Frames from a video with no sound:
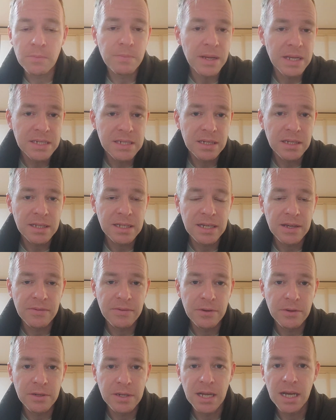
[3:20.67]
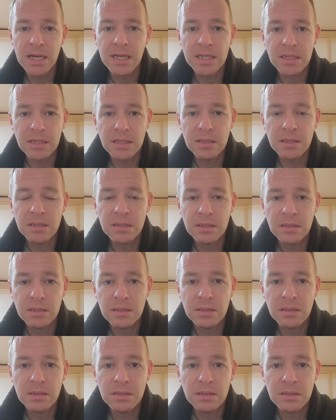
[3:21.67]
basically, if you're not
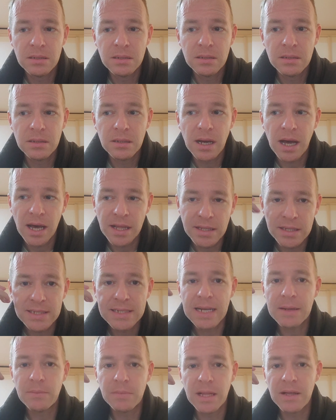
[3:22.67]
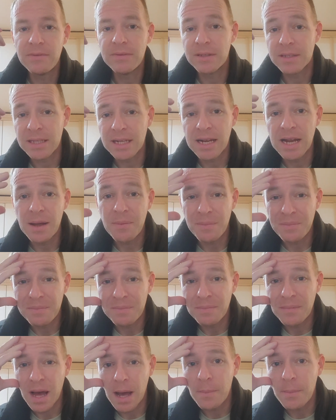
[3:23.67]
on the same level that
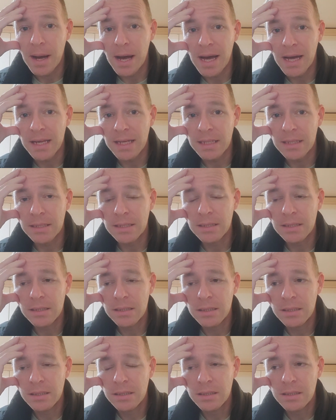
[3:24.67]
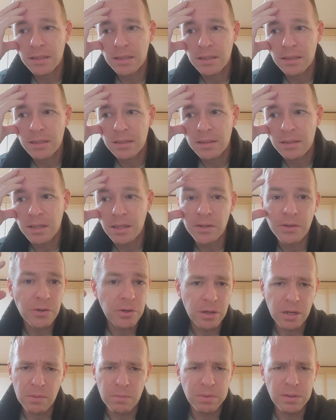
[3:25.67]
I'm on, then
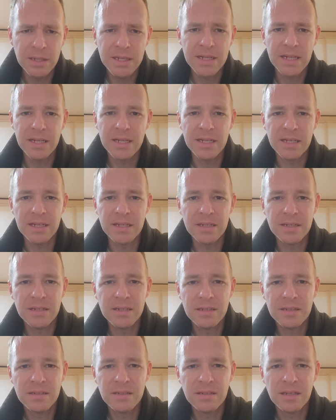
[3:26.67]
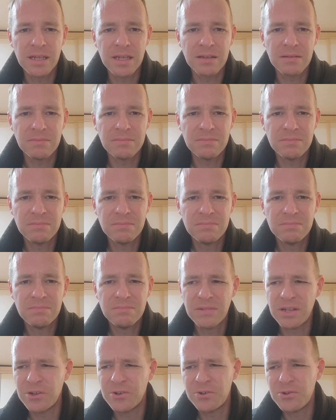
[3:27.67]
you're a complete idiot. Like,
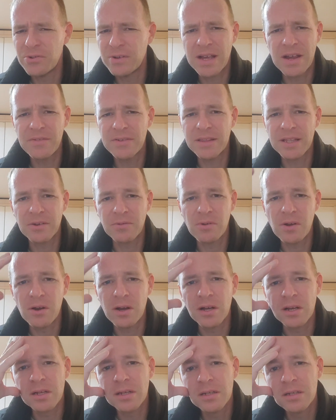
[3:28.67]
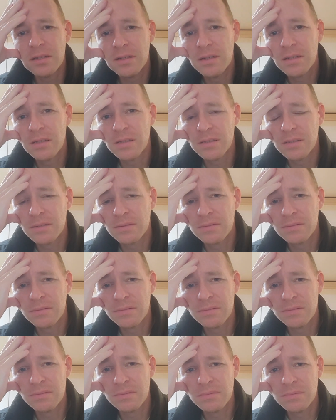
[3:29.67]
and you're doing everything wrong.
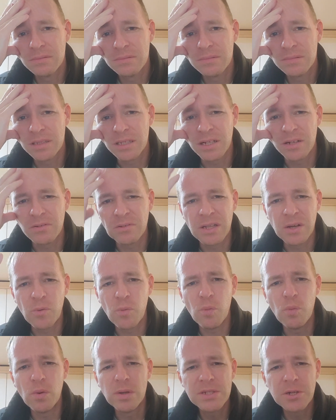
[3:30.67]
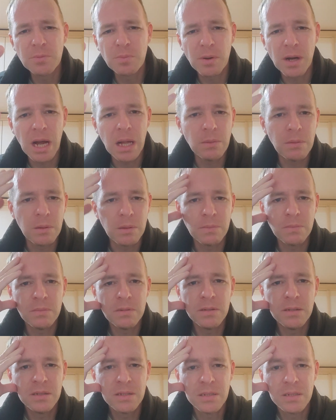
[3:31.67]
Like, what's your problem?
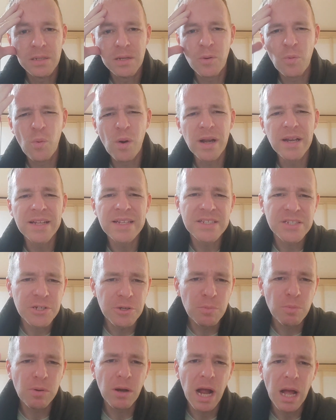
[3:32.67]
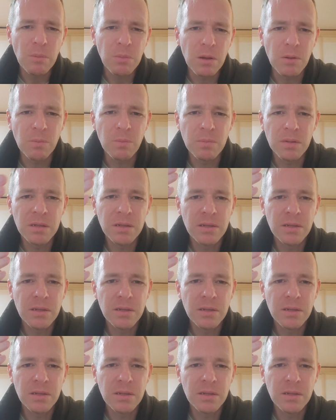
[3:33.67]
What is your problem?